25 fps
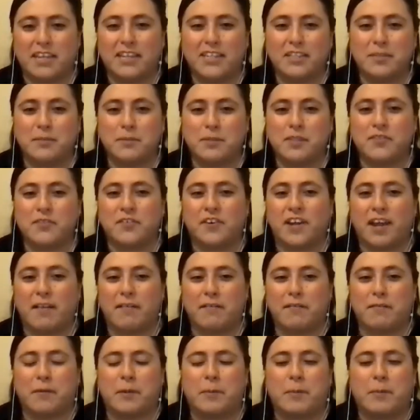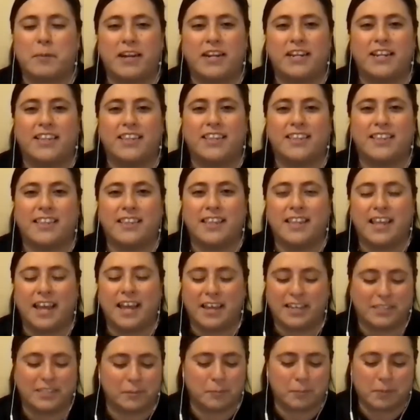you so much for having me, Mari.
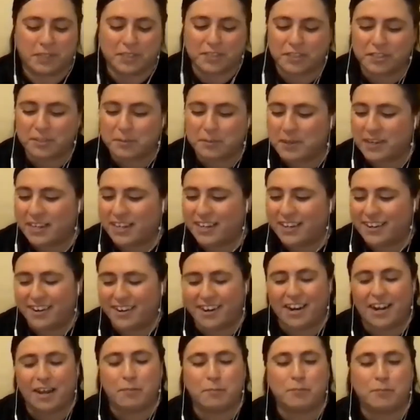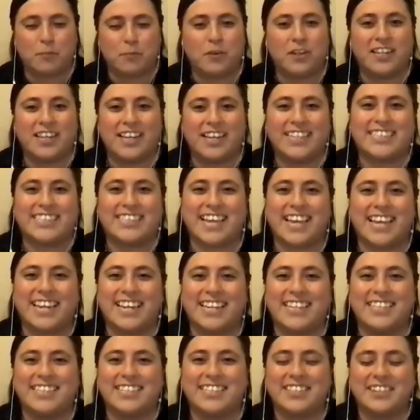It's a pleasure to be here. I'm really
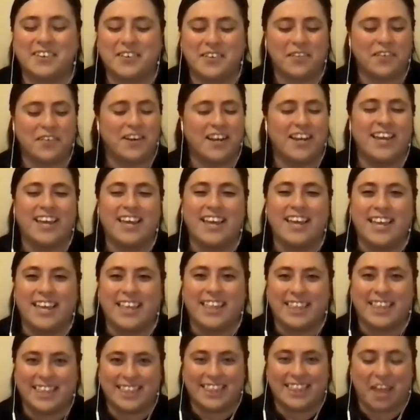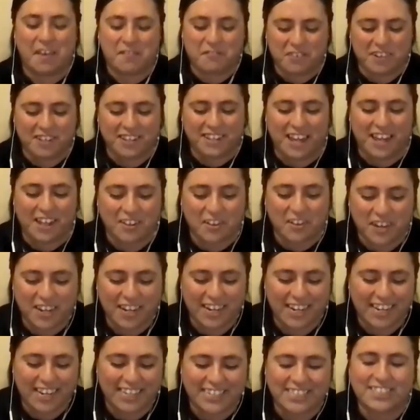excited. So, definitely, I'll go ahead
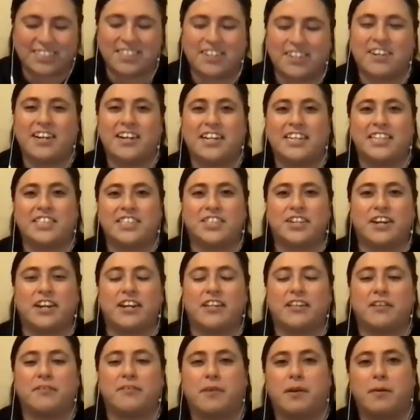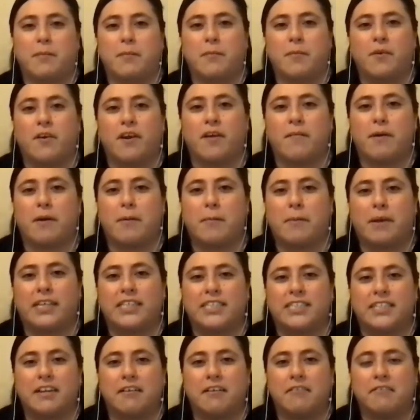and get started and share a little bit more about
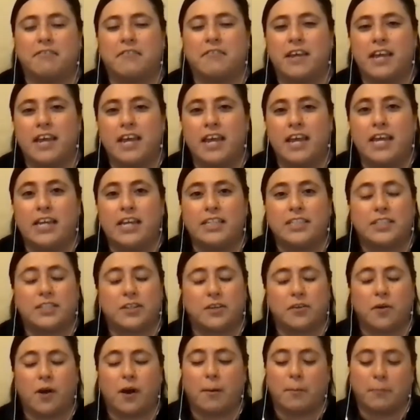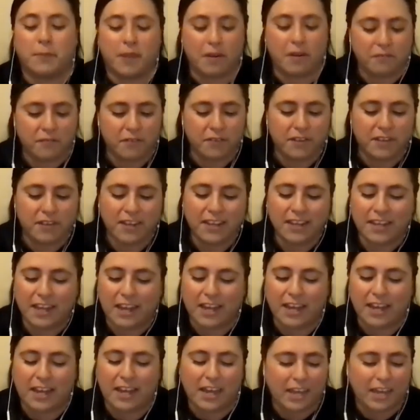myself. So, definitely,
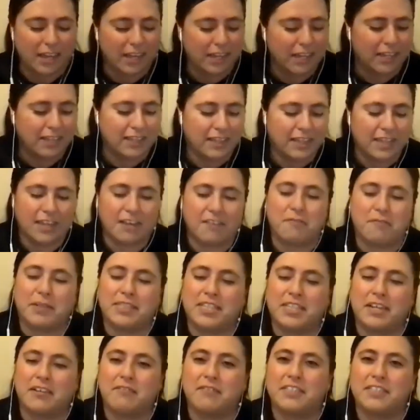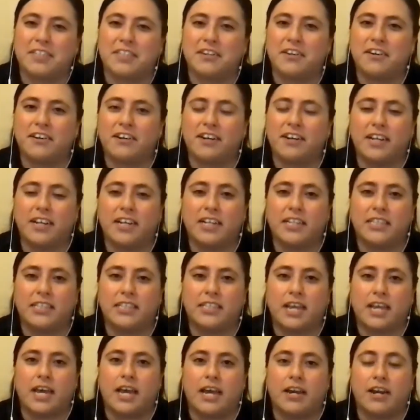I think of myself as an artist,
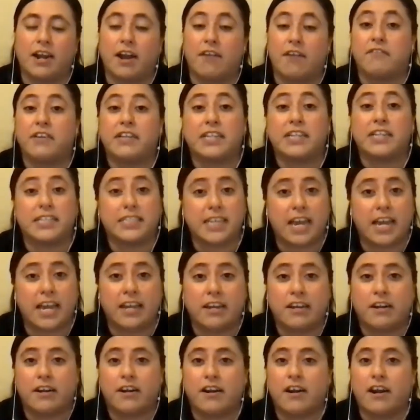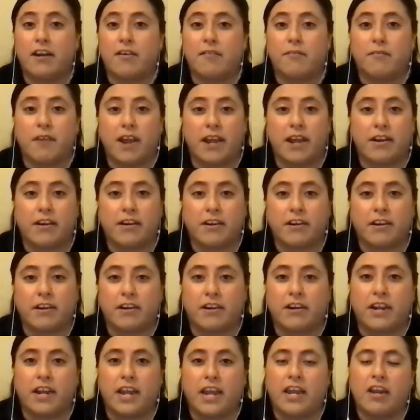a graphic designer, a
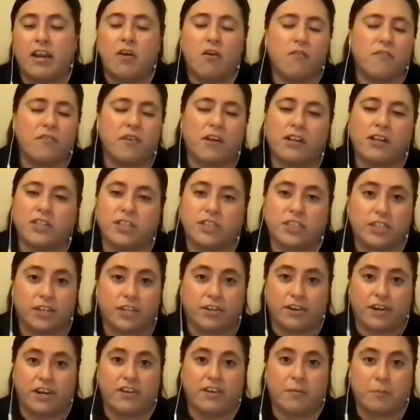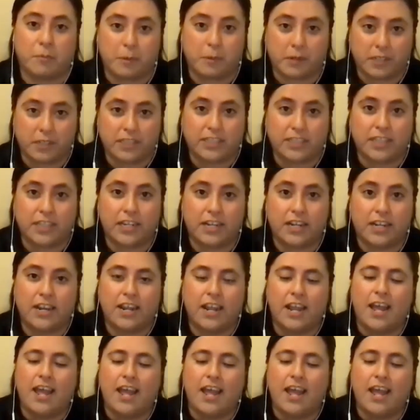writer, and overall just a creative person.